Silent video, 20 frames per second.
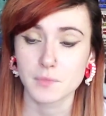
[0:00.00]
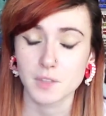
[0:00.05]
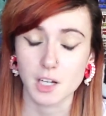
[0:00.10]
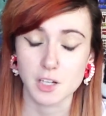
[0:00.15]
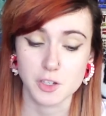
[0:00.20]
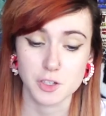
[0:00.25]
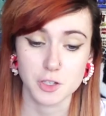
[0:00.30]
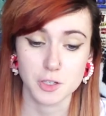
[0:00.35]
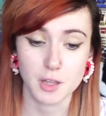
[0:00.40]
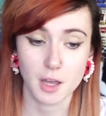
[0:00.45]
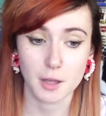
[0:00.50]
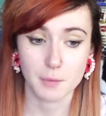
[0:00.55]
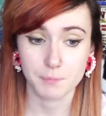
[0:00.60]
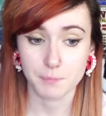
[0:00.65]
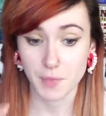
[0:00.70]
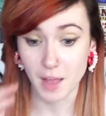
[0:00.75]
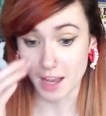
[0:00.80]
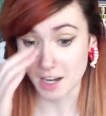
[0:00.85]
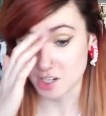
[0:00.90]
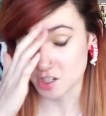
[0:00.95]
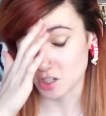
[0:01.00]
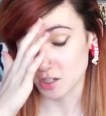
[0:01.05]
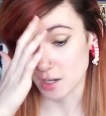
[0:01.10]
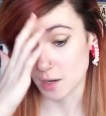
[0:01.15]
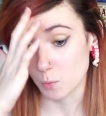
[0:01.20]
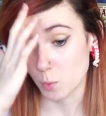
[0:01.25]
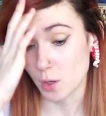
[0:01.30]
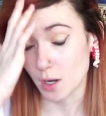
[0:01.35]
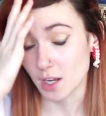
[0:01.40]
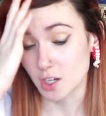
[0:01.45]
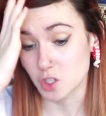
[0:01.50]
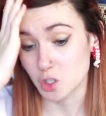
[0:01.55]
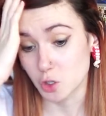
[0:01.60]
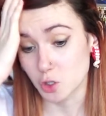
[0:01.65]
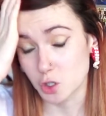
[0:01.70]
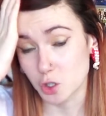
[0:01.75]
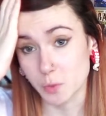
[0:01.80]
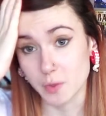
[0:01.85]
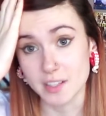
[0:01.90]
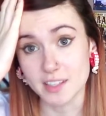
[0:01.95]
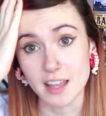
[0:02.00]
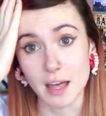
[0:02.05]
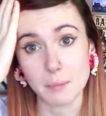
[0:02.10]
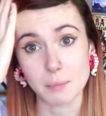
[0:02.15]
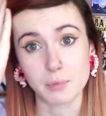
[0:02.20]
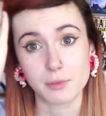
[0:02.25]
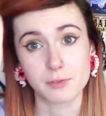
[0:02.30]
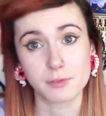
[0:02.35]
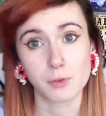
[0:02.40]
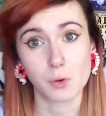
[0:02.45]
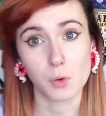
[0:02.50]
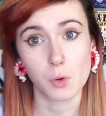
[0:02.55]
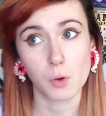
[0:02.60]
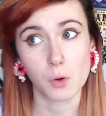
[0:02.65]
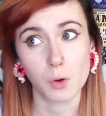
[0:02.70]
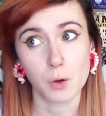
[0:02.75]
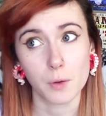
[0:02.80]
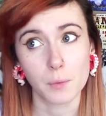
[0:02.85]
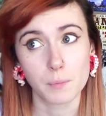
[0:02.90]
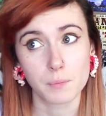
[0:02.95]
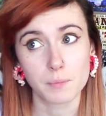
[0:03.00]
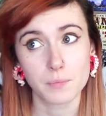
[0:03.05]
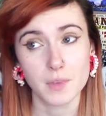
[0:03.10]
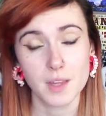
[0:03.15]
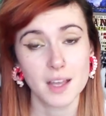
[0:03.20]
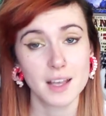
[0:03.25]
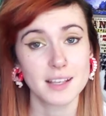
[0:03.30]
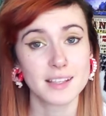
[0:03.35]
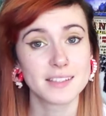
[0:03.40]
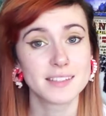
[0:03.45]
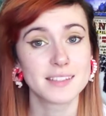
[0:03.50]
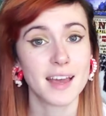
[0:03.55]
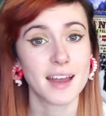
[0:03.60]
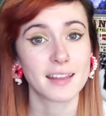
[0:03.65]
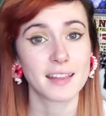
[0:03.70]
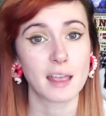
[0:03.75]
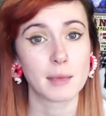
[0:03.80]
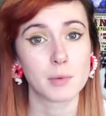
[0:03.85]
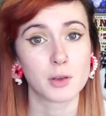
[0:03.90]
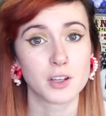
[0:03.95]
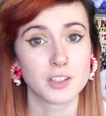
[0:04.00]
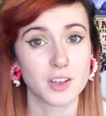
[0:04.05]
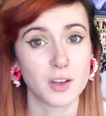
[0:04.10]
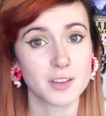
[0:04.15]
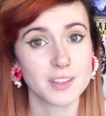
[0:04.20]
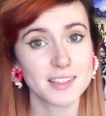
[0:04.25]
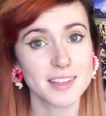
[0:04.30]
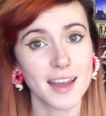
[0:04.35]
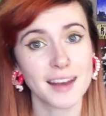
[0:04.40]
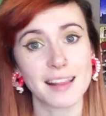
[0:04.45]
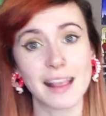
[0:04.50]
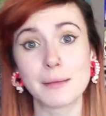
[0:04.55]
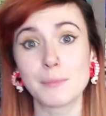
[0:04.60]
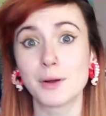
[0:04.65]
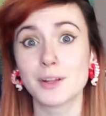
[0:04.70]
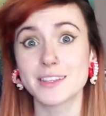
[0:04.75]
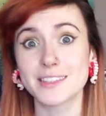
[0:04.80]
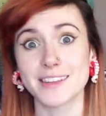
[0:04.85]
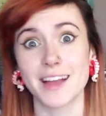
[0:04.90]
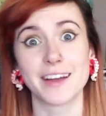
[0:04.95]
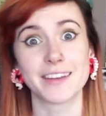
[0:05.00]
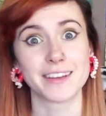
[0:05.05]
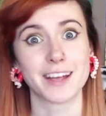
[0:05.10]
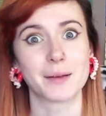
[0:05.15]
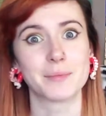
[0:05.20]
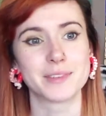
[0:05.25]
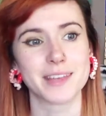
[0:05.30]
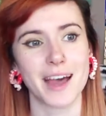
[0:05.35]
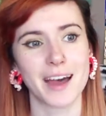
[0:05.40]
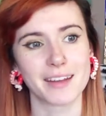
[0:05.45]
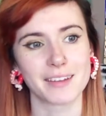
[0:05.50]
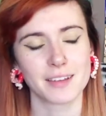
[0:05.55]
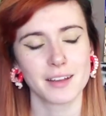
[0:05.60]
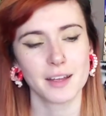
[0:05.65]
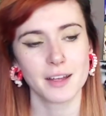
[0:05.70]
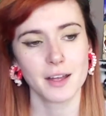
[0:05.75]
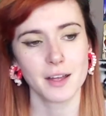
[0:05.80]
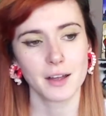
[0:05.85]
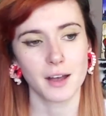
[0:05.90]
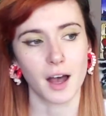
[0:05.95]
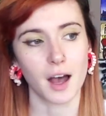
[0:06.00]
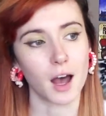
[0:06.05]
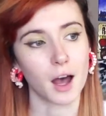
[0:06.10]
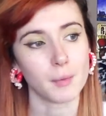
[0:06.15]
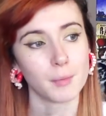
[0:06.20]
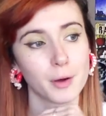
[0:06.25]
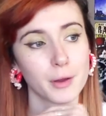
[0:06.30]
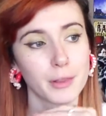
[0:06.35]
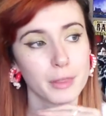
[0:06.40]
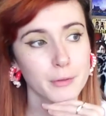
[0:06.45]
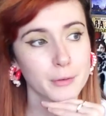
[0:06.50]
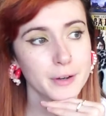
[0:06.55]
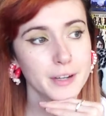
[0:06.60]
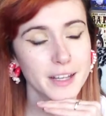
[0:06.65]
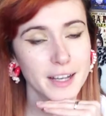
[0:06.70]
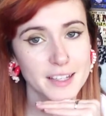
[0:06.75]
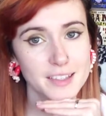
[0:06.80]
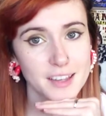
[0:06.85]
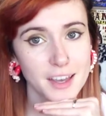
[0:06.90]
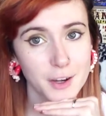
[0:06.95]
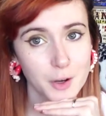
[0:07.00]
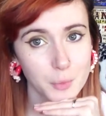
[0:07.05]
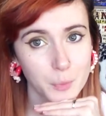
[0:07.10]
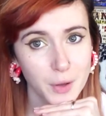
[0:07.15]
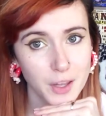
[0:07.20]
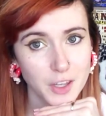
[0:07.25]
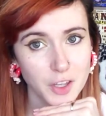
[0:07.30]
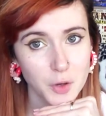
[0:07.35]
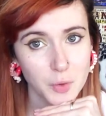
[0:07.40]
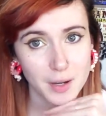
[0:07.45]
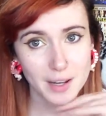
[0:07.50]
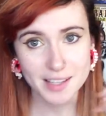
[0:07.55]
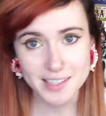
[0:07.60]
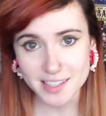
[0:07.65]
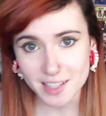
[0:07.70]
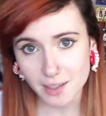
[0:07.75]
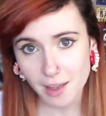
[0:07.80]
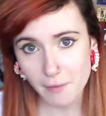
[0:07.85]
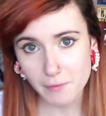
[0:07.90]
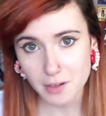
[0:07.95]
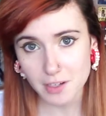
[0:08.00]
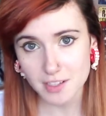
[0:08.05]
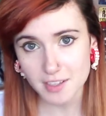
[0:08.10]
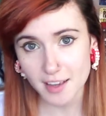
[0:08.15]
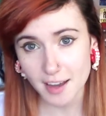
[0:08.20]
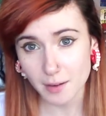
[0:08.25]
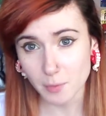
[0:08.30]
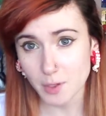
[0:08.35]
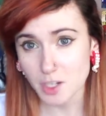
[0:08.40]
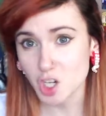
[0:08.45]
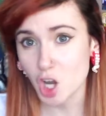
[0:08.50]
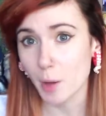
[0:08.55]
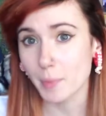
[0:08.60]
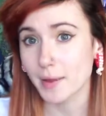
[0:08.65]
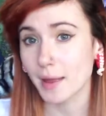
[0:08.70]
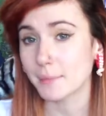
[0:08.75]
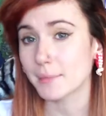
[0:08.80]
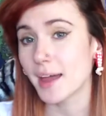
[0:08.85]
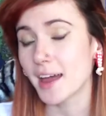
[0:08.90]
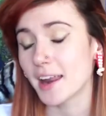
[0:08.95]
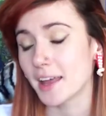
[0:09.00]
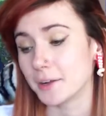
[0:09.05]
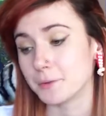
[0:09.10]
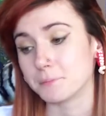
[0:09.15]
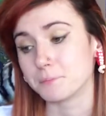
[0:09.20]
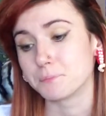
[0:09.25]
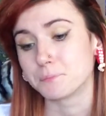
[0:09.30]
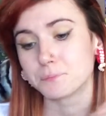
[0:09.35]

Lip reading: I should do that. Actually, what I should do is that before Saturday, because on Saturday Monster Hunter comes out on 3DS and on Wii U, and I still haven't decided which copy I'm getting.